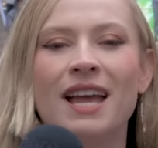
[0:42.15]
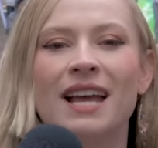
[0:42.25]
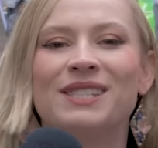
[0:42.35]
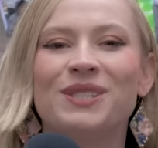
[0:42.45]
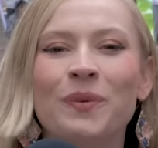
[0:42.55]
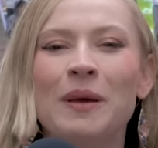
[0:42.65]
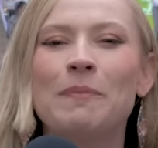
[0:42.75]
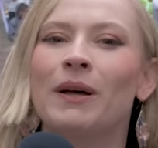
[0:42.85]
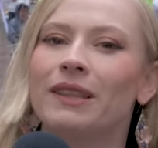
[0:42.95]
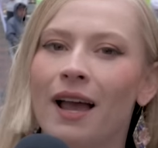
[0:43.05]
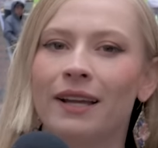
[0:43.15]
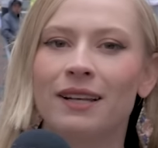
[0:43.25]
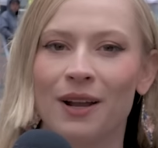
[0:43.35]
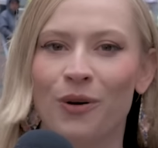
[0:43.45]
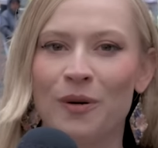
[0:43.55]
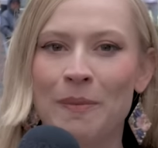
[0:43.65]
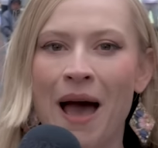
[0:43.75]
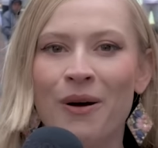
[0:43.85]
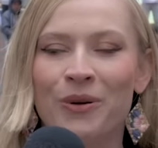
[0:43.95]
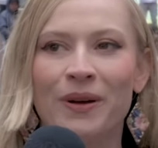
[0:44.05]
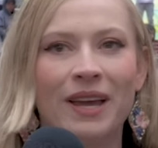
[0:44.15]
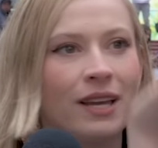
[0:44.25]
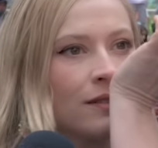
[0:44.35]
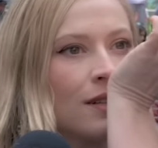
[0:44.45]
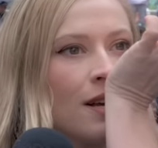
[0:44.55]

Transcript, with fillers: it's sweet but light, not overpowering.